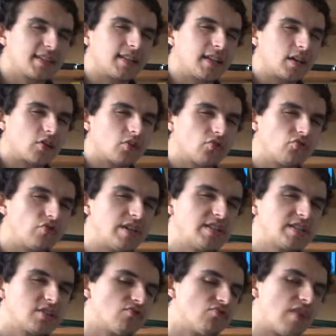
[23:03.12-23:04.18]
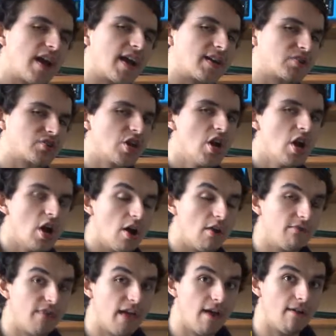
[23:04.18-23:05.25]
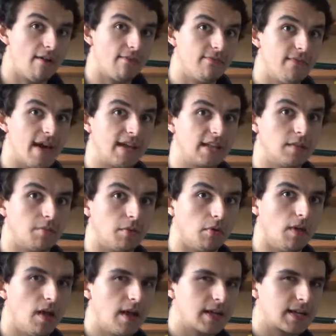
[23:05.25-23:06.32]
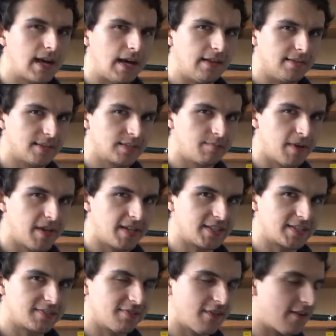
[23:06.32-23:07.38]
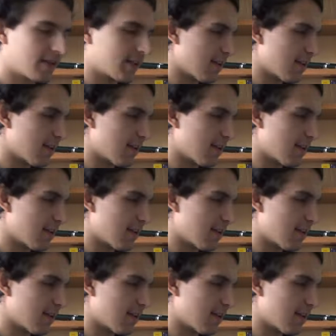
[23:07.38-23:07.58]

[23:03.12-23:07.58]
can increase the range of their available colour space. Very